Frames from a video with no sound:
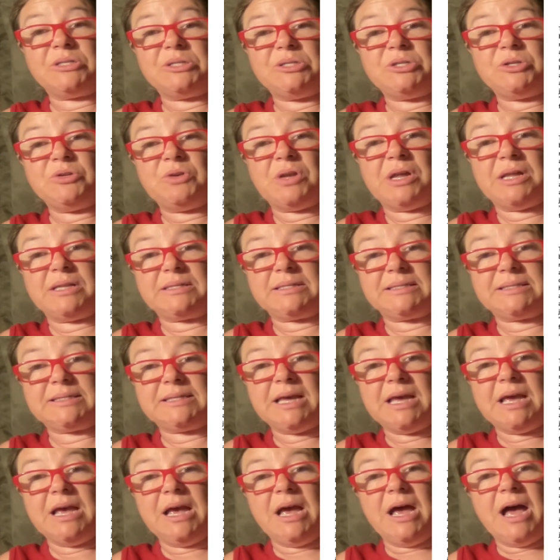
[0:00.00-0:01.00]
students.
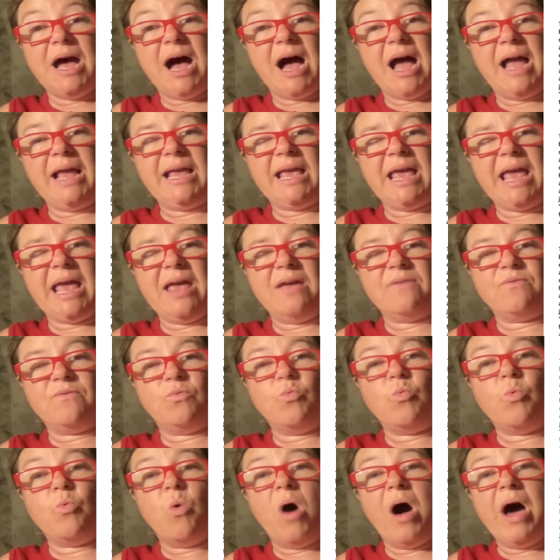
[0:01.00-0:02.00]
I gave
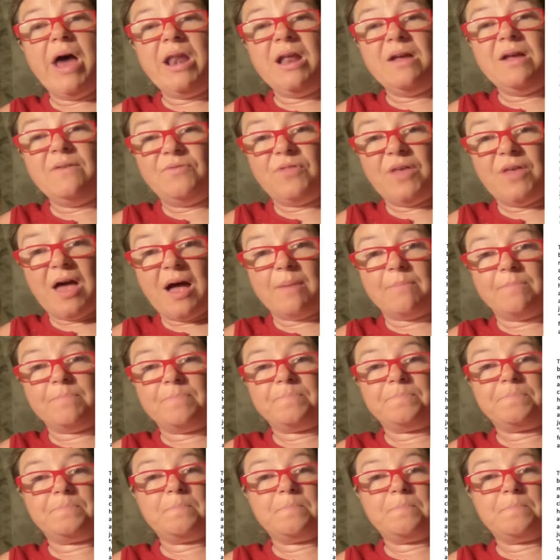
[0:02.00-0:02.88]
one of them